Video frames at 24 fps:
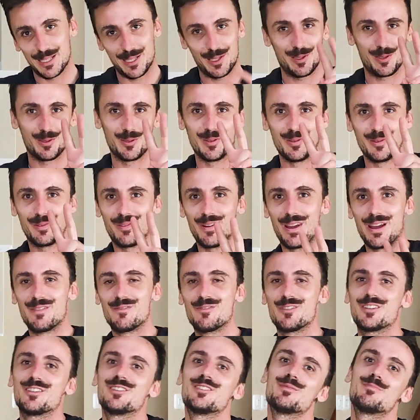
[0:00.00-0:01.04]
two
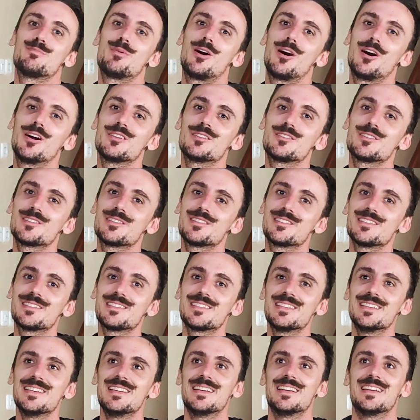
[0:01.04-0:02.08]
favorite
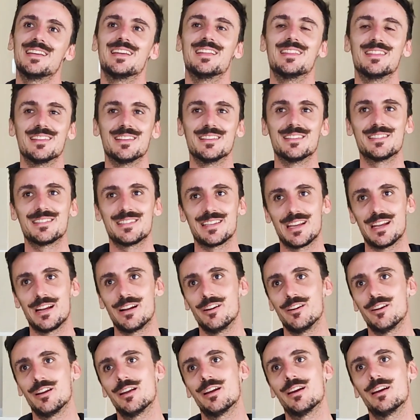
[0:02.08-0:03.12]
departures in this
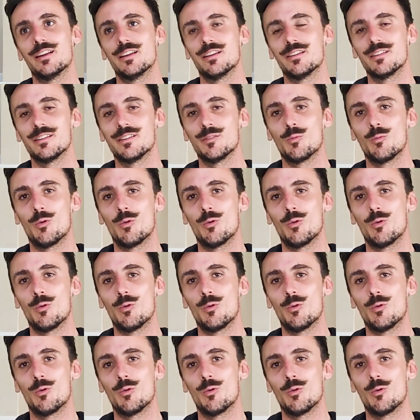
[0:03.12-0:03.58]
area in